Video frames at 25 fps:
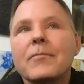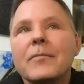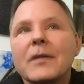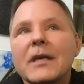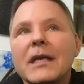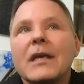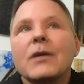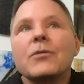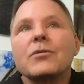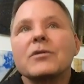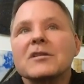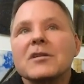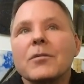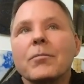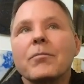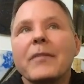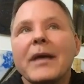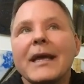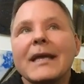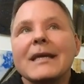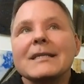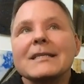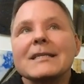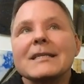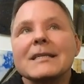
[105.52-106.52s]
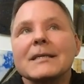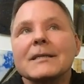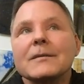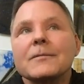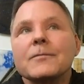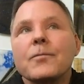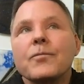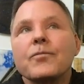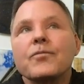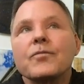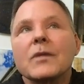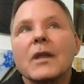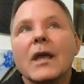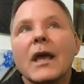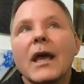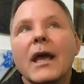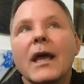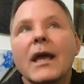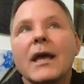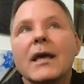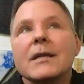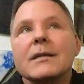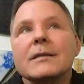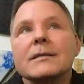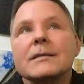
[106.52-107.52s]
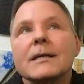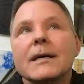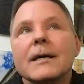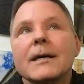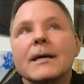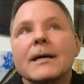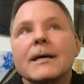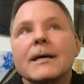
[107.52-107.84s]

He was amazing. And